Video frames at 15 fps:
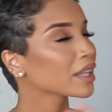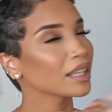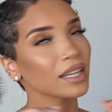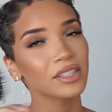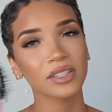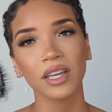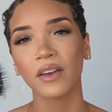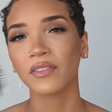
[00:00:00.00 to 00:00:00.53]
They
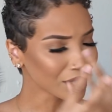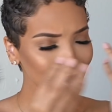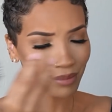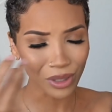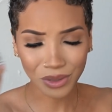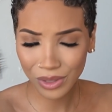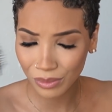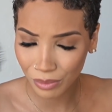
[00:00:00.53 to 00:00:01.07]
just have the
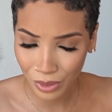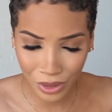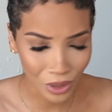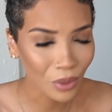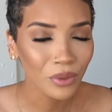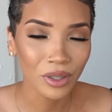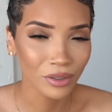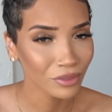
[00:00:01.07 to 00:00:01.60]
most
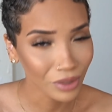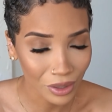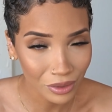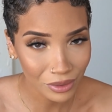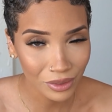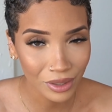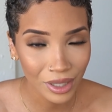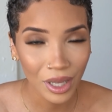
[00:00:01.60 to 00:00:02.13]
beautiful